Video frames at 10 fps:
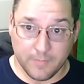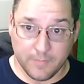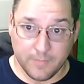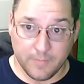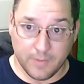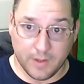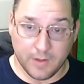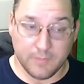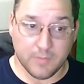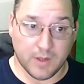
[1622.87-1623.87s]
on
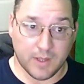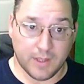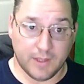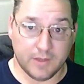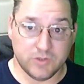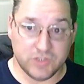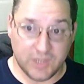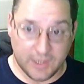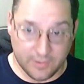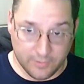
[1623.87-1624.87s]
my
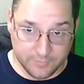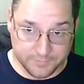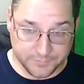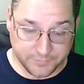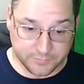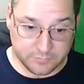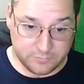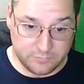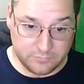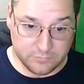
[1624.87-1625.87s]
channel.
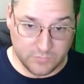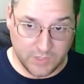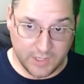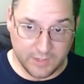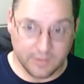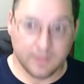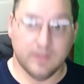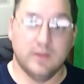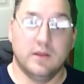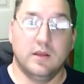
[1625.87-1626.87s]
Okay?
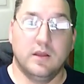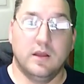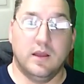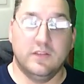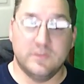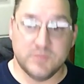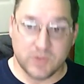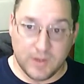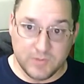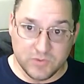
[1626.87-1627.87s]
I
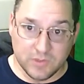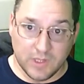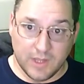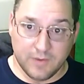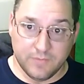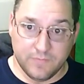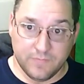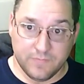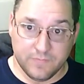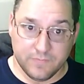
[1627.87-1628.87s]
subscribe to a lot of
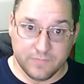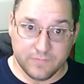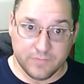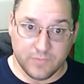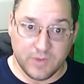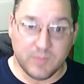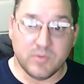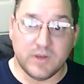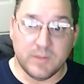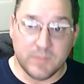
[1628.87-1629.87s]
3D
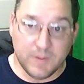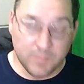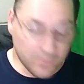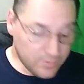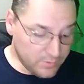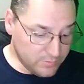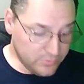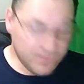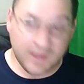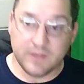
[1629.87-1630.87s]
printing people,
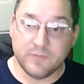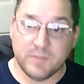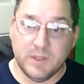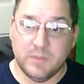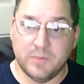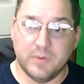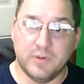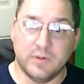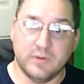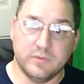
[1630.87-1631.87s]
creative people,